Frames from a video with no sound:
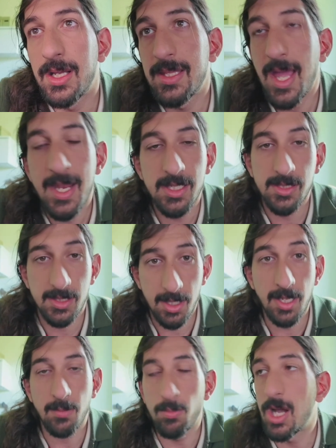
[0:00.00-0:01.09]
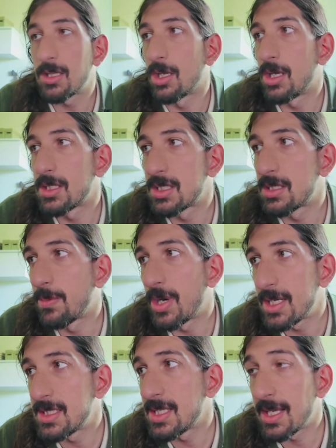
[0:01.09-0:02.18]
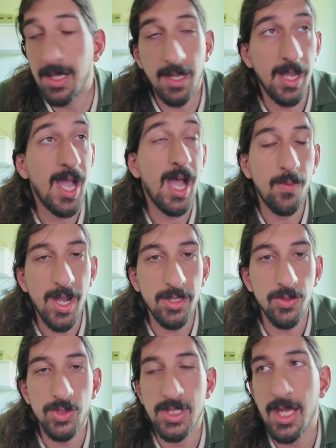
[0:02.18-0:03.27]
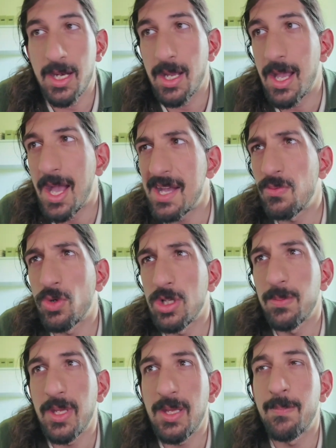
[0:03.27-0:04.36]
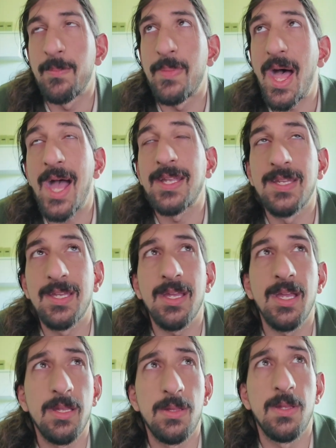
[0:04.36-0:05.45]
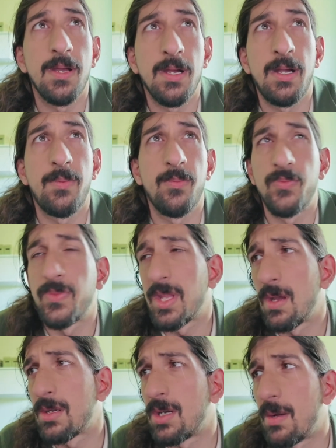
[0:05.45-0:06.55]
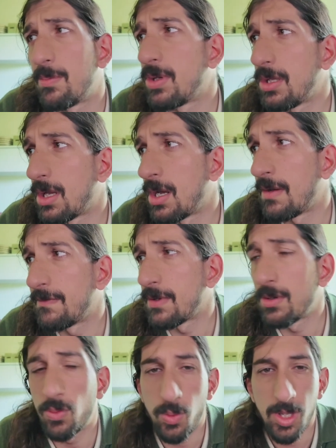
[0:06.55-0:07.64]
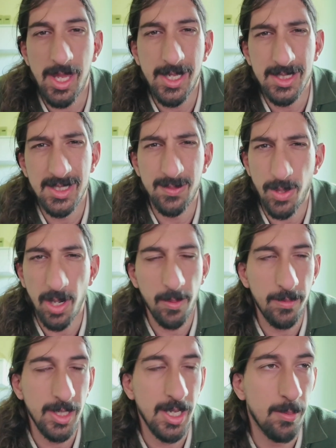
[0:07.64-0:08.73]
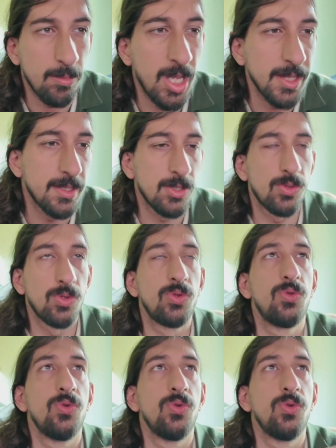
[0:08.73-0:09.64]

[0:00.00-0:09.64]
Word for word: uh, that is like my thoughts, the pricing, how I use it. I will be back in um, a couple of weeks, probably a month to